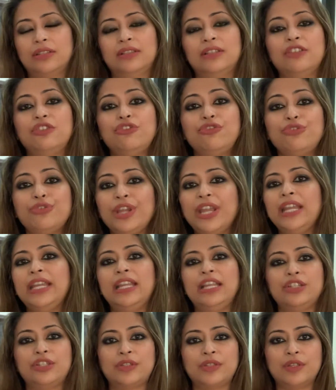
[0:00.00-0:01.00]
the
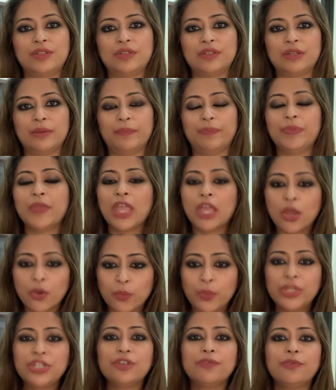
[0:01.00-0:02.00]
drainage system,
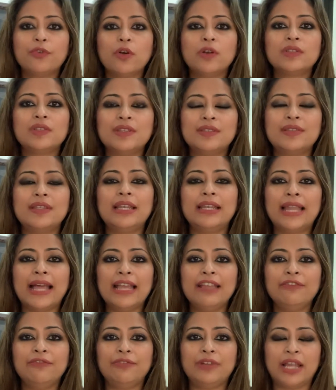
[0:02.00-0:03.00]
which of course is the
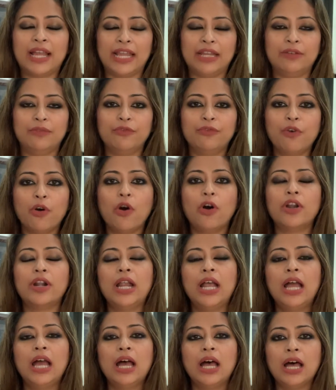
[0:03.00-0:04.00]
lifeline
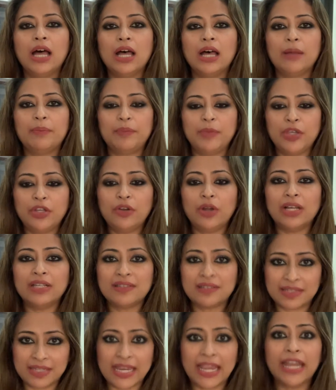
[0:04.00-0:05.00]
for a
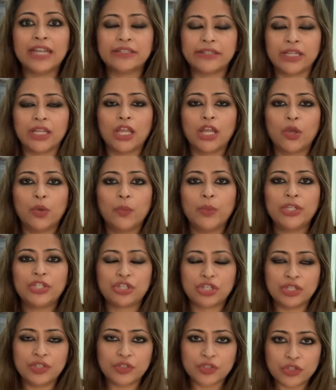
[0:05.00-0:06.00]
state
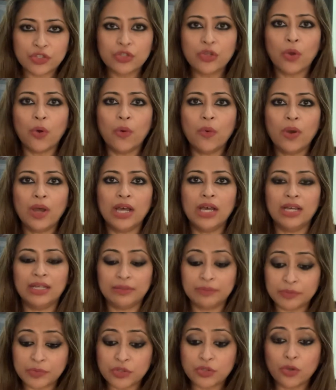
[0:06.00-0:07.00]
which is
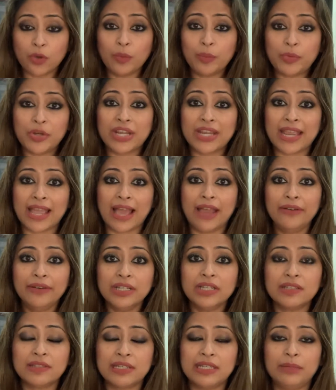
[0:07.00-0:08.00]
so
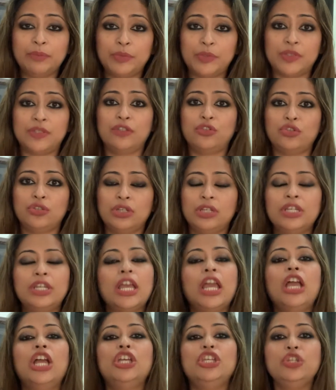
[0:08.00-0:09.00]
precariously
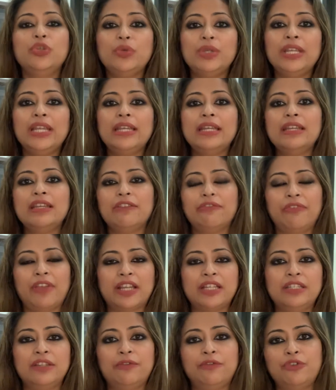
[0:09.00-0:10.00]
positioned. You need an
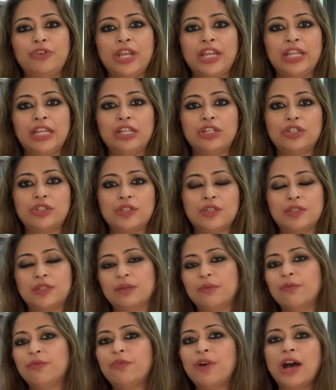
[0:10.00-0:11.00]
effective drainage
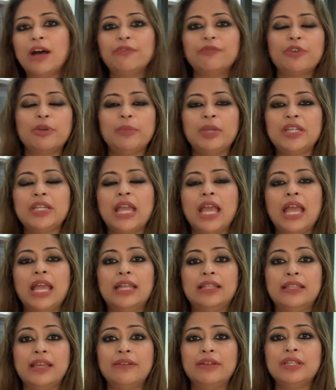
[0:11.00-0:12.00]
system. Far from it,
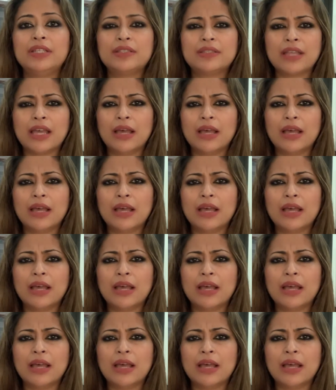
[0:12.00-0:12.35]
there is